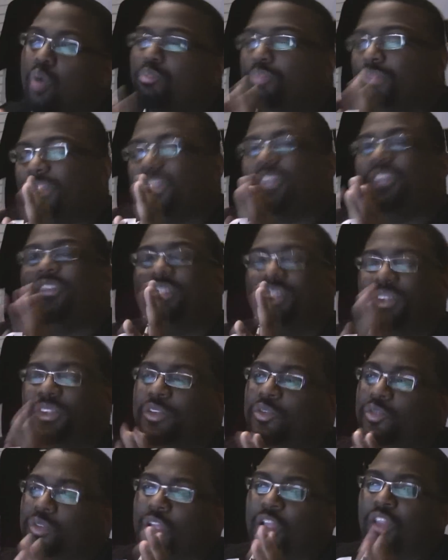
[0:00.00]
But it's
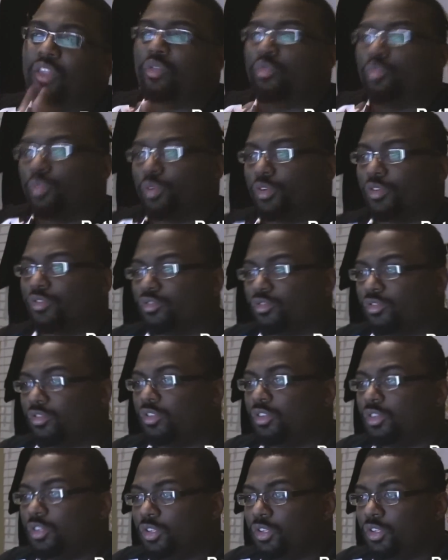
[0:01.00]
still not the worst.